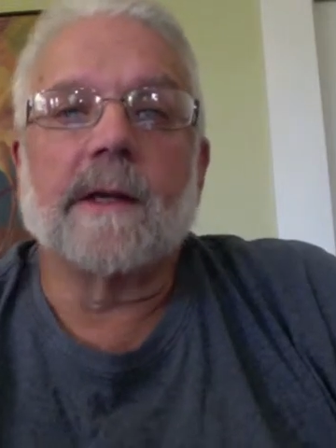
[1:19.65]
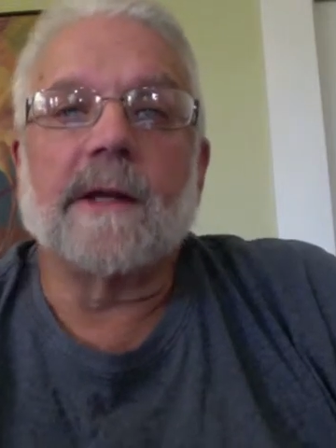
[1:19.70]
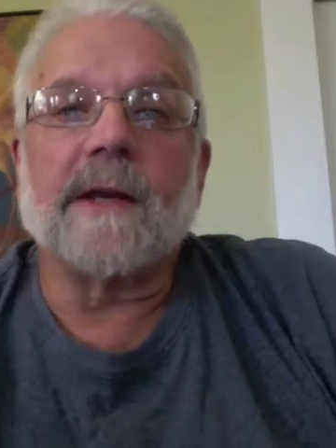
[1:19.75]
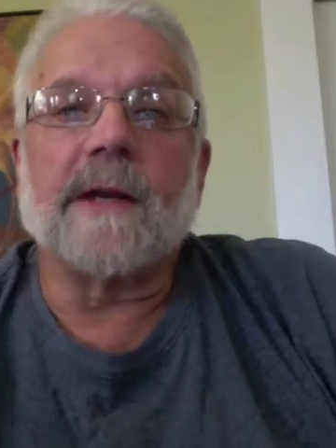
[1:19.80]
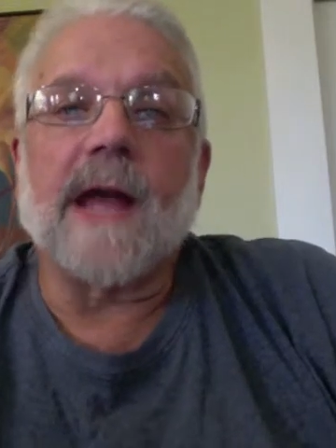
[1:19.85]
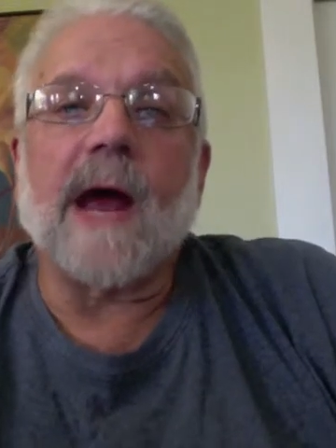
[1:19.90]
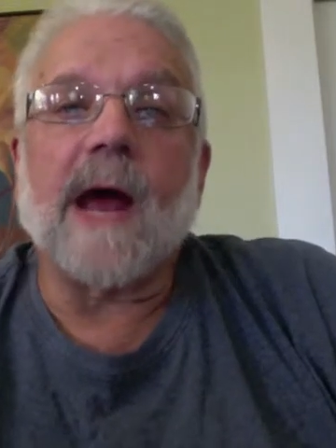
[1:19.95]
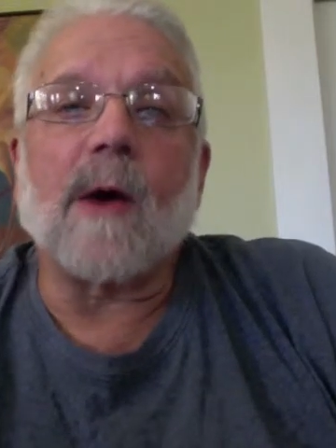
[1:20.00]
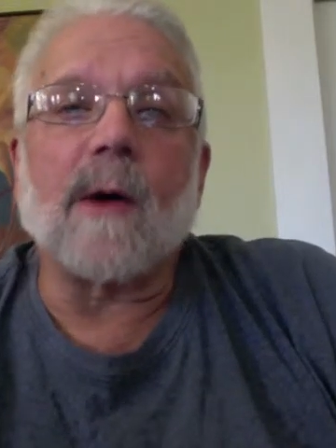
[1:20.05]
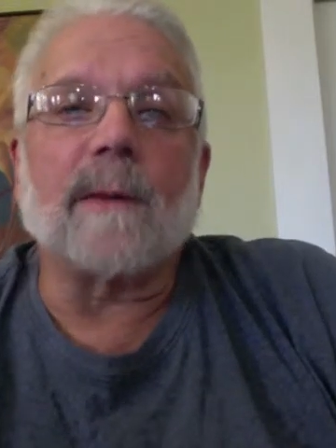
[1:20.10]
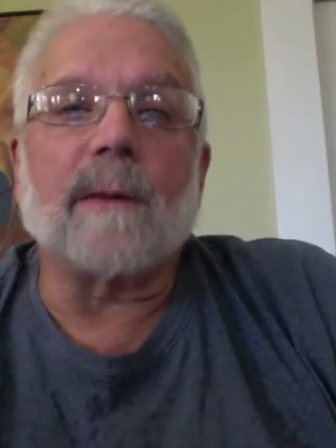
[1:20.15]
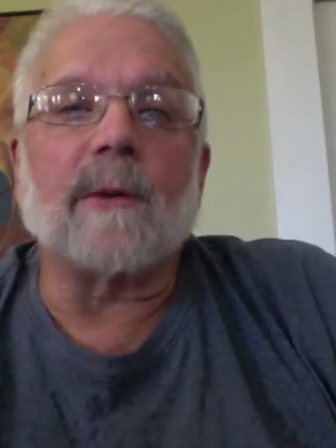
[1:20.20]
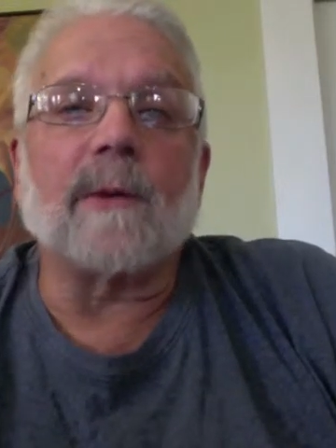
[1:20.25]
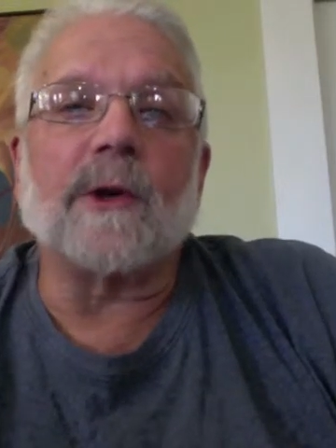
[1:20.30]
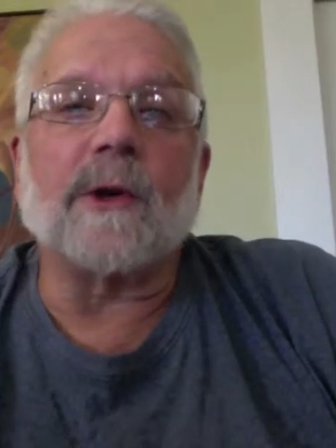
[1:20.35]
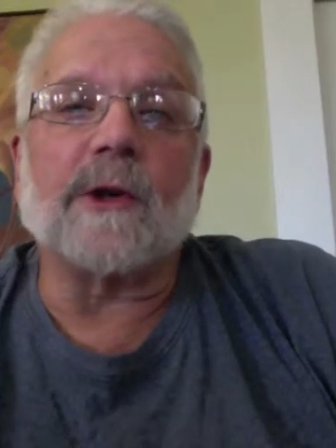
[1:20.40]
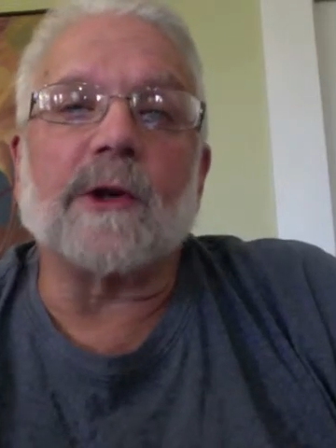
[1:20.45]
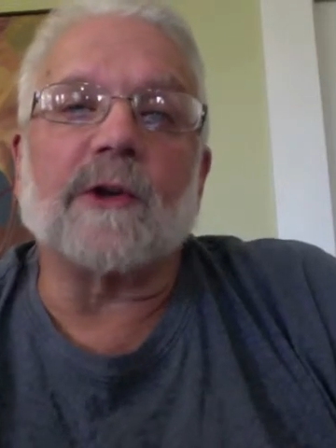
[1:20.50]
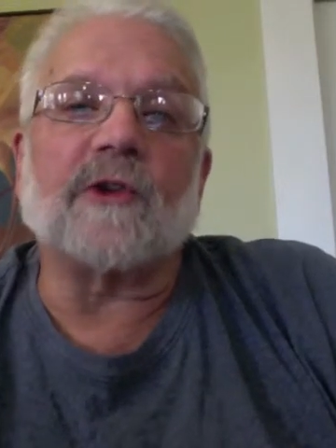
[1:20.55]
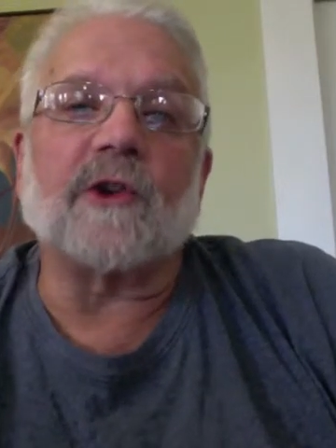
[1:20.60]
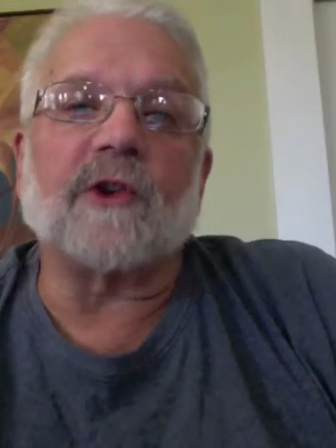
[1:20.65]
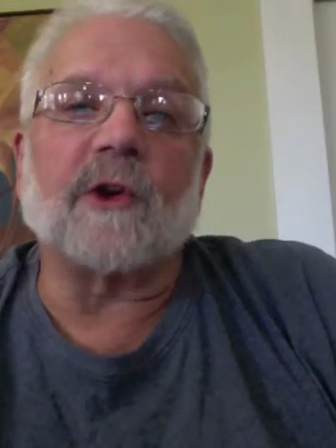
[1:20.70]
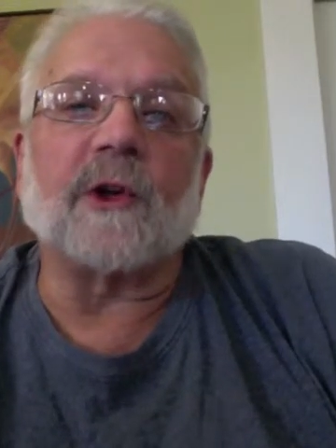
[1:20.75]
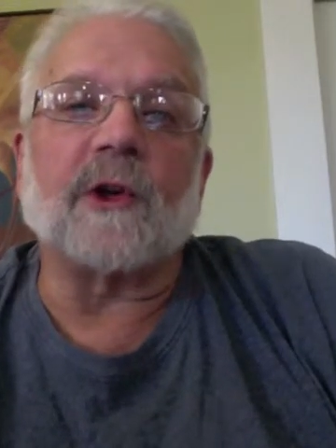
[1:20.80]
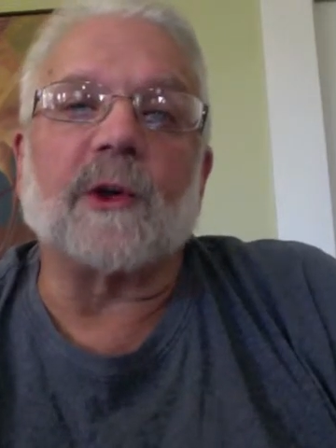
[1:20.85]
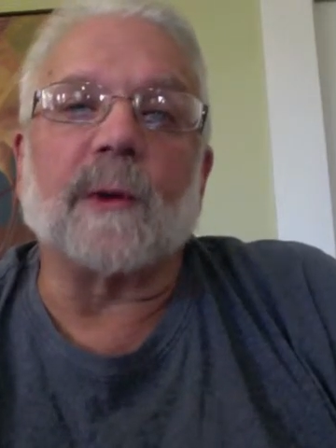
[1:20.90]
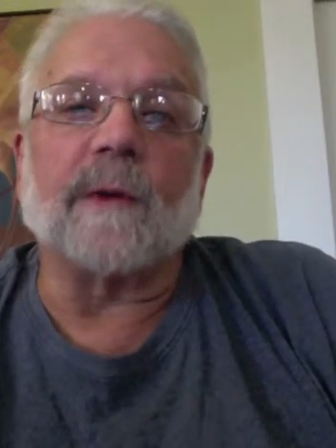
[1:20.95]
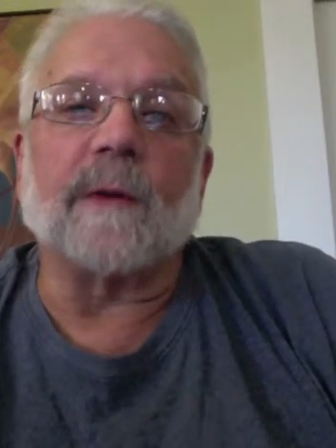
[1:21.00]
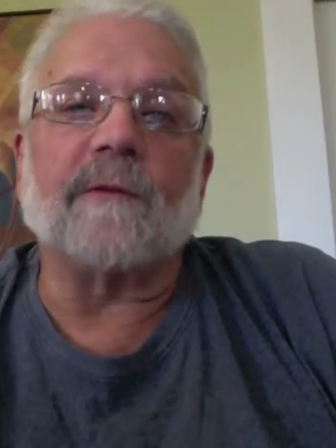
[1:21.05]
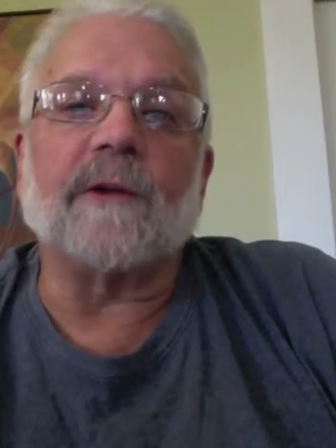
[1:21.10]
Now I'm going to show
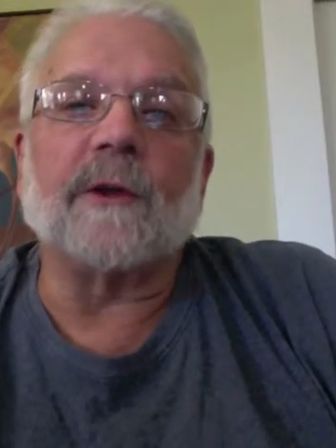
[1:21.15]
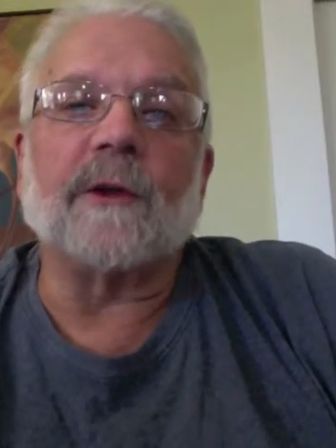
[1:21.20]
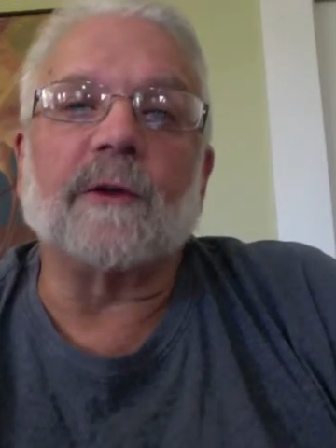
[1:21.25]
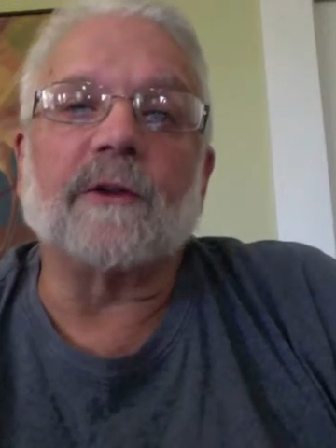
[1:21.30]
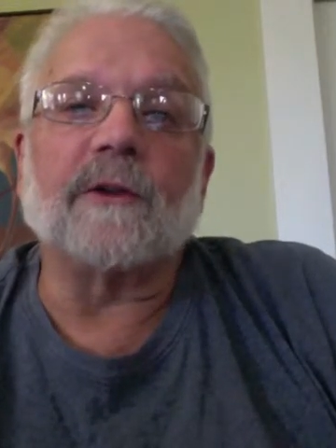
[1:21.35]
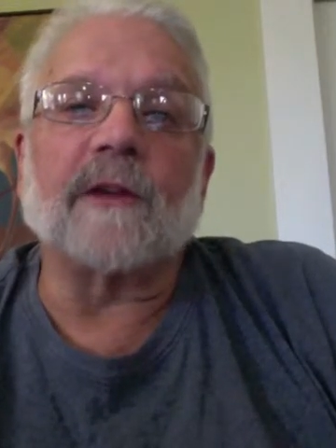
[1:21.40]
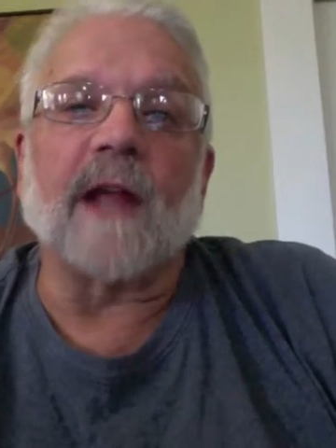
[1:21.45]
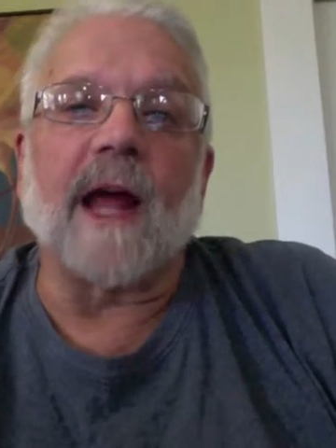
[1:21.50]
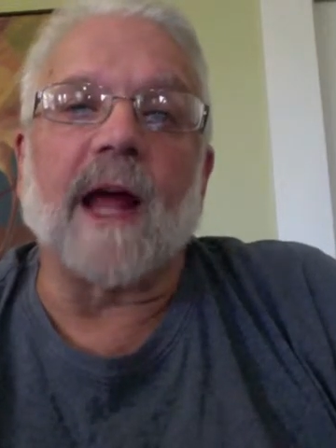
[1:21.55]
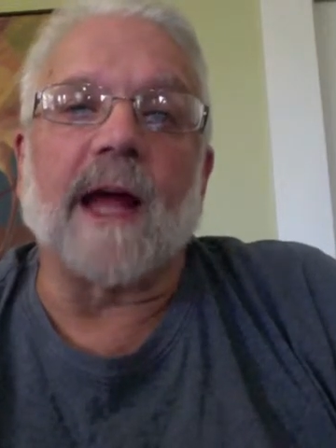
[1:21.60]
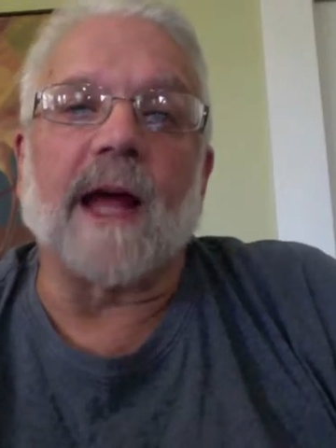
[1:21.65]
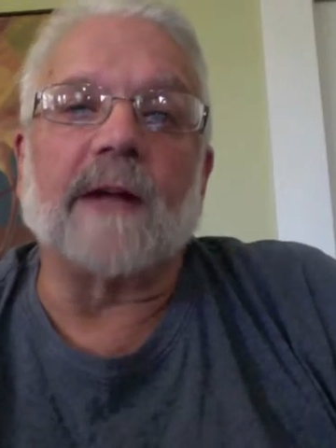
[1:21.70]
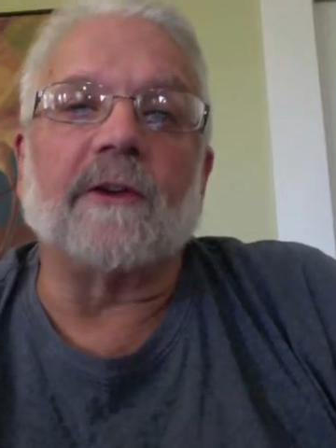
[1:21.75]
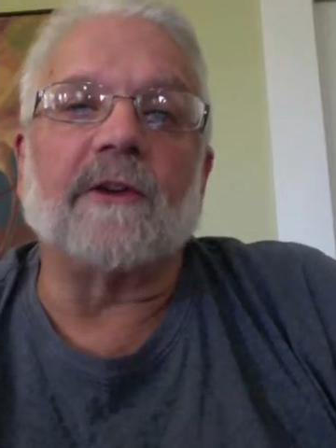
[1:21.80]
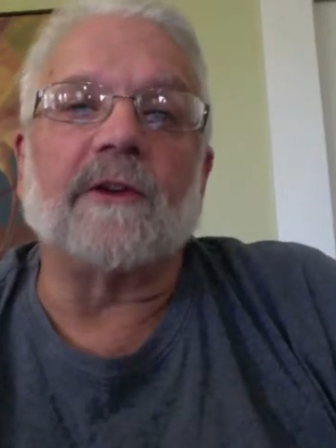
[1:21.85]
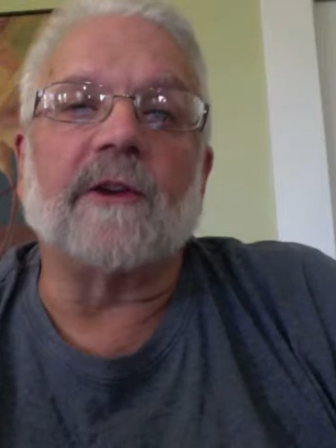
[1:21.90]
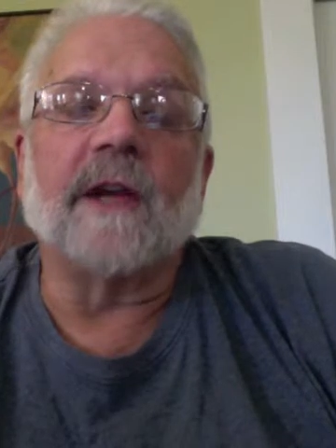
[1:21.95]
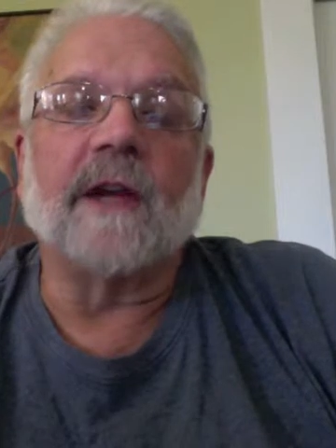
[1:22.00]
you a few slides